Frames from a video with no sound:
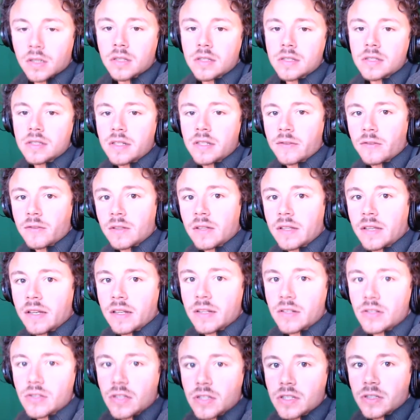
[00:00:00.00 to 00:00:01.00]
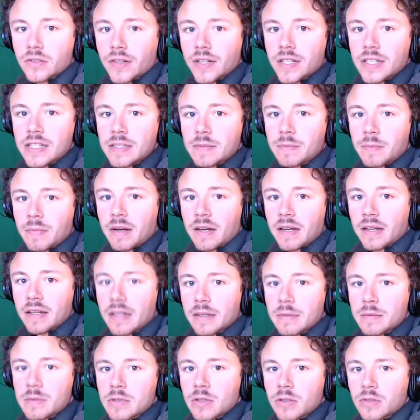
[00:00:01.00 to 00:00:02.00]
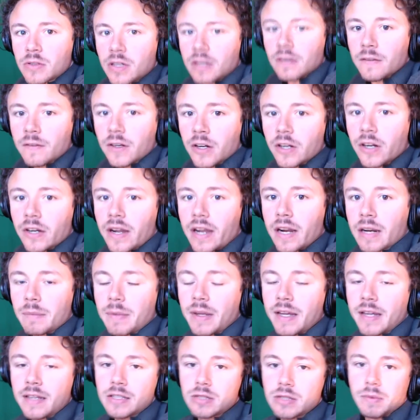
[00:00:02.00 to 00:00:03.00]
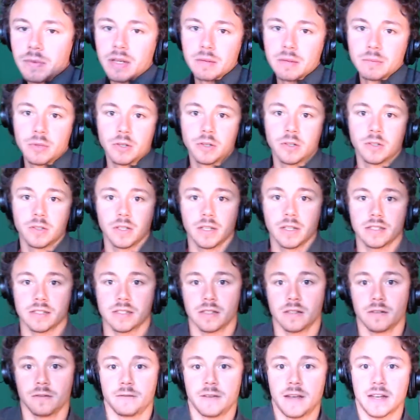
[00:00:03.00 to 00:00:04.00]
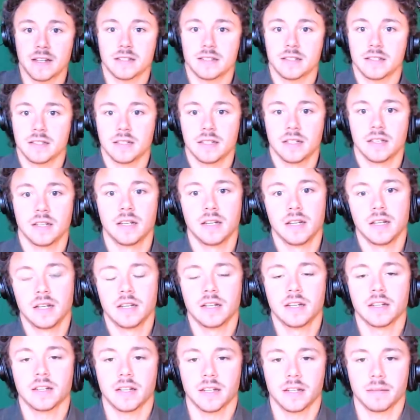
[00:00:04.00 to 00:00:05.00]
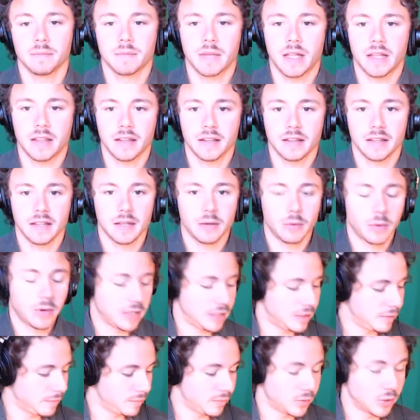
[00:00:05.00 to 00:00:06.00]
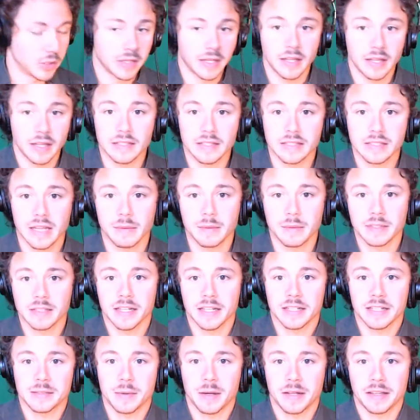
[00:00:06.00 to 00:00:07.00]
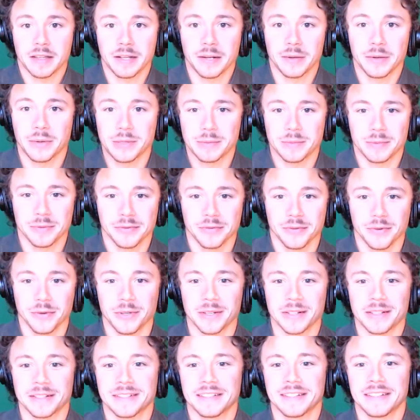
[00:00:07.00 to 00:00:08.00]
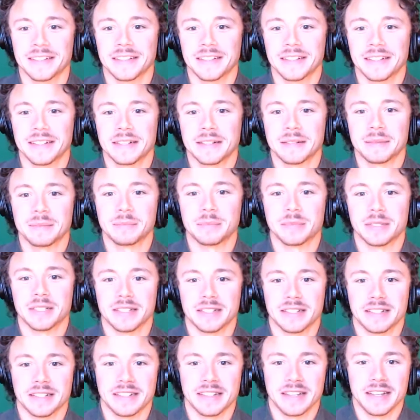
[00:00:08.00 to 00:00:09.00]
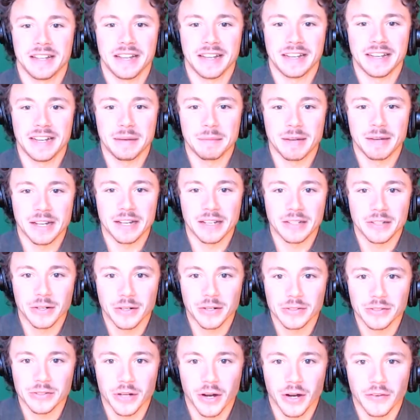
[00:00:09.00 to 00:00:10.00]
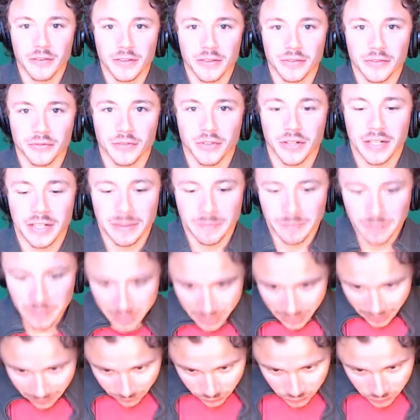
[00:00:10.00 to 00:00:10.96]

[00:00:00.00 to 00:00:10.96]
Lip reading: Difficult to get in just the right spot. I'm still trying to figure out how to make it so my computer doesn't affect it. Okay, I think that I wound up putting it in the same exact spot that it was before. But now my guitar's off the frame.